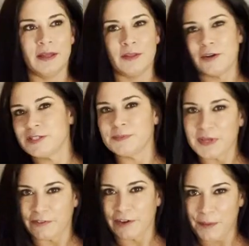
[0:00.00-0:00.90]
There are some
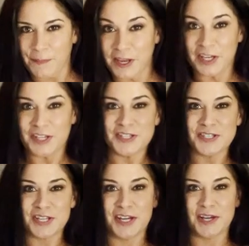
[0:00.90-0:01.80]
differing
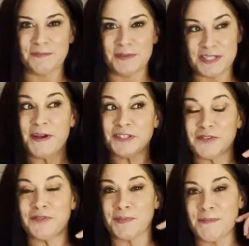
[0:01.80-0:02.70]
opinions, especially
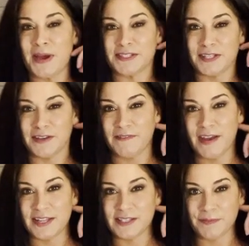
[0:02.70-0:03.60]
from my Mexican
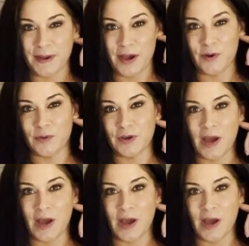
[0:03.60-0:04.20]
fans, about